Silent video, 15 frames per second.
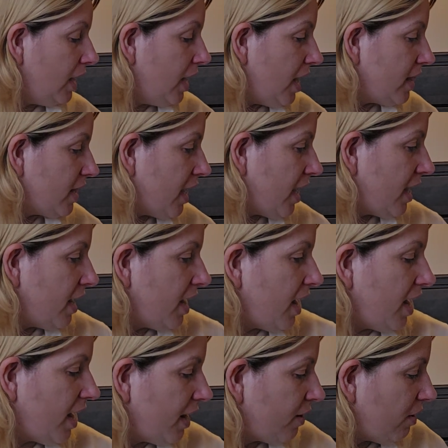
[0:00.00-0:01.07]
And then
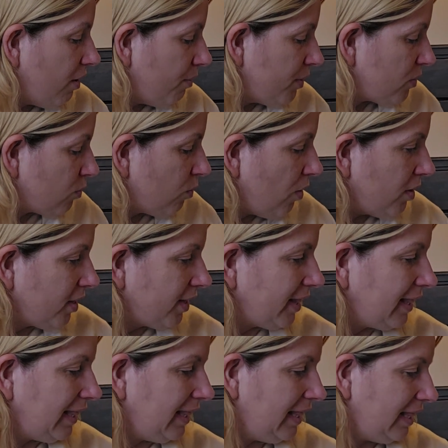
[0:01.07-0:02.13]
I always wanted
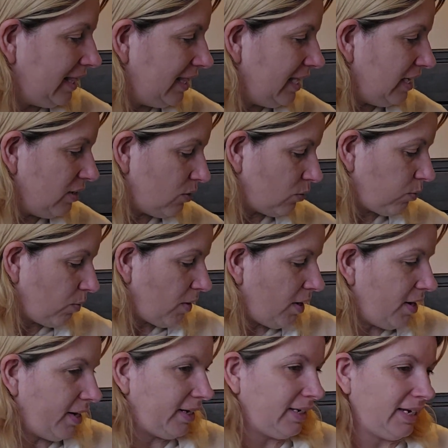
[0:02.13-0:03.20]
these
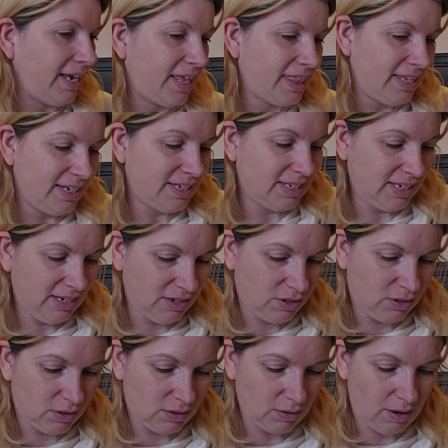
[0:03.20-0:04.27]
kind like this,
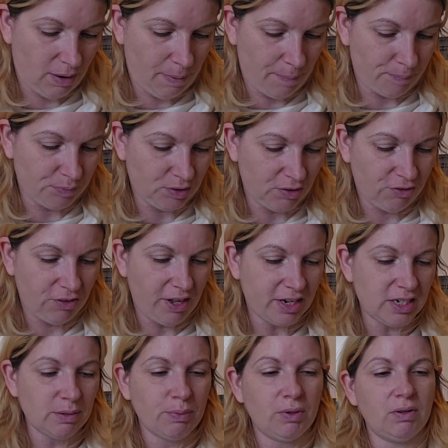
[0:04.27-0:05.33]
these
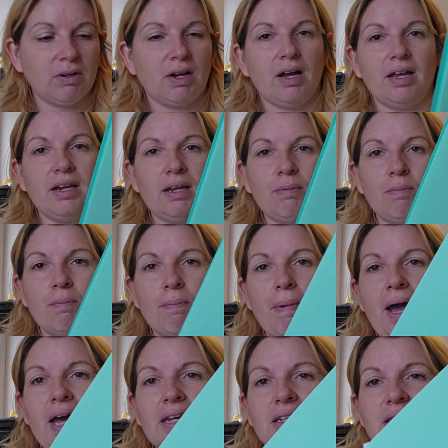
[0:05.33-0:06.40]
flexible cutting
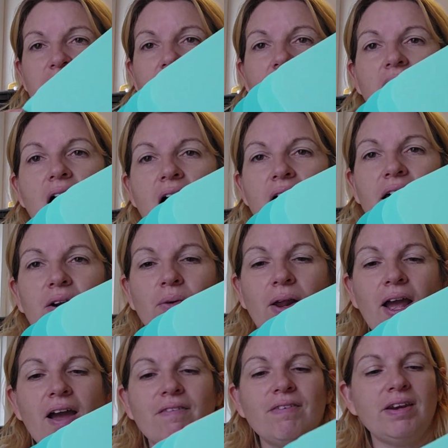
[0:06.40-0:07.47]
mats. I don't
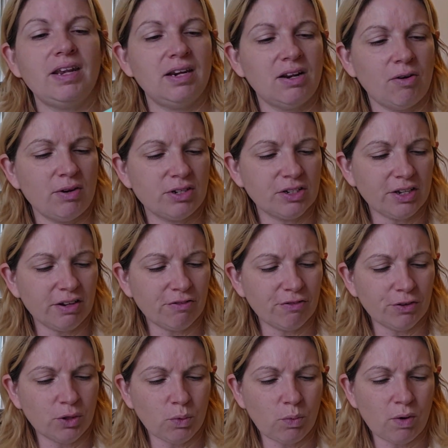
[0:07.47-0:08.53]
have any. Now I was looking for
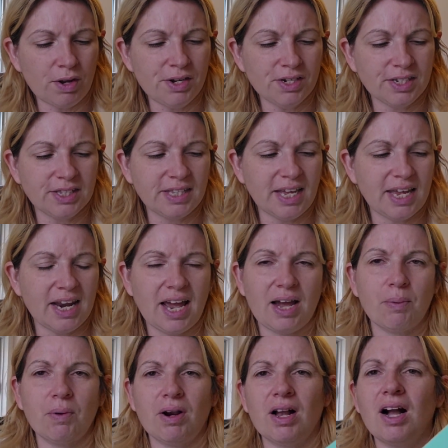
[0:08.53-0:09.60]
the ones that
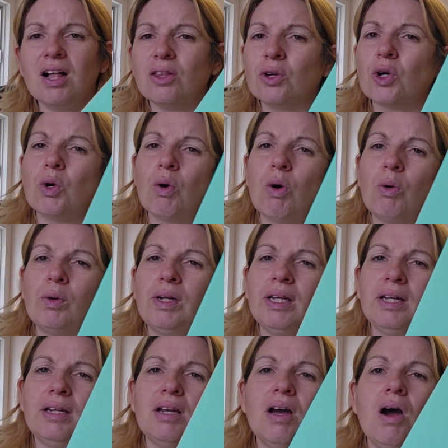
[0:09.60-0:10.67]
were color
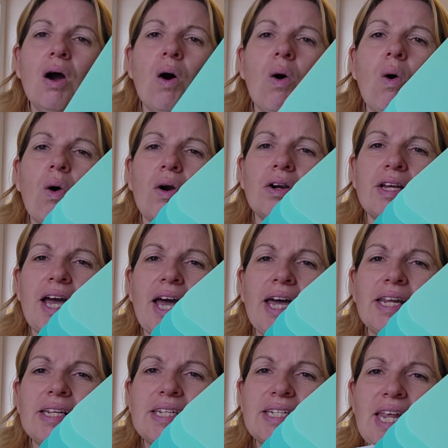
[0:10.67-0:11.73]
coded or
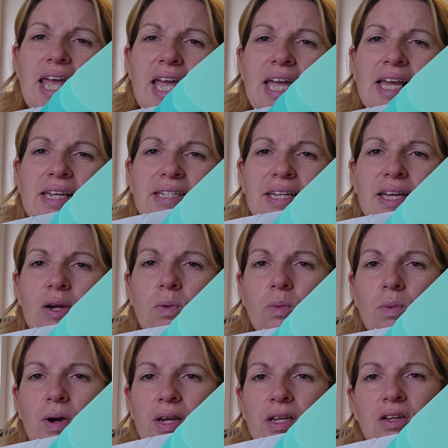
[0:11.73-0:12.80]
had sayings like
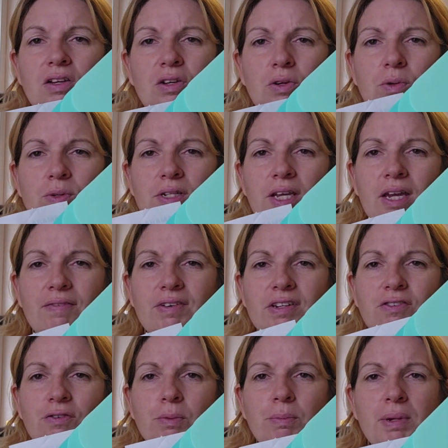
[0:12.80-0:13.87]
what you use, like if
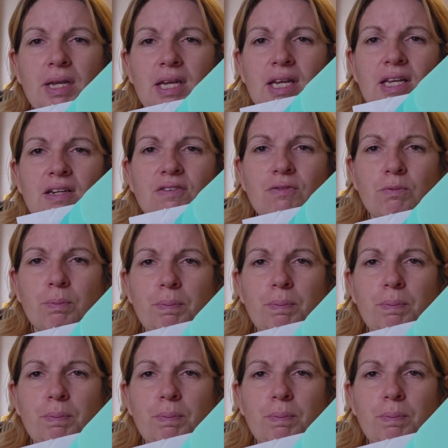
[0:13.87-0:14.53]
it's for meat,